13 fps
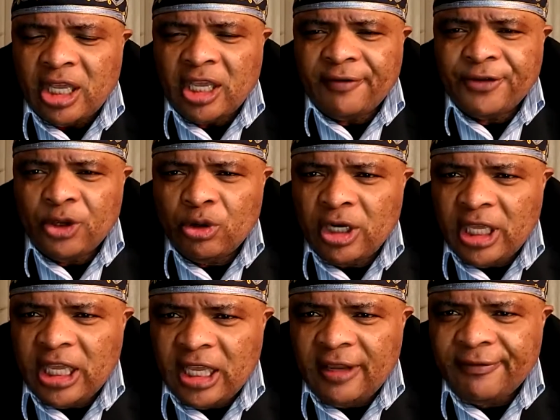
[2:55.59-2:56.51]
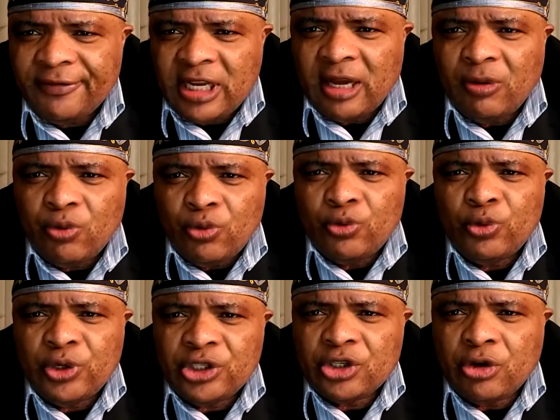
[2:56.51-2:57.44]
If you leave now, who
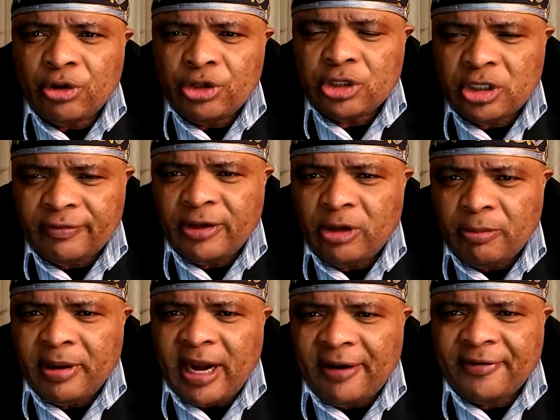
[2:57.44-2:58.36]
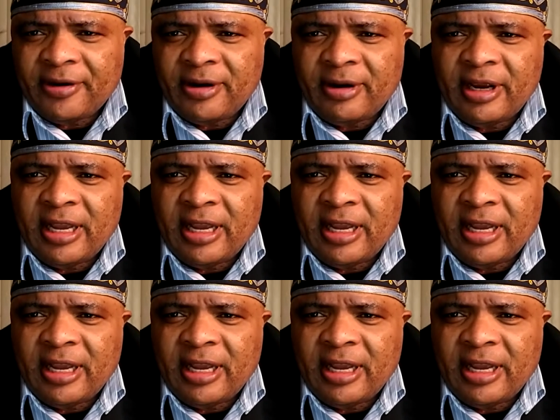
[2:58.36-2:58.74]
is going to develop Africa?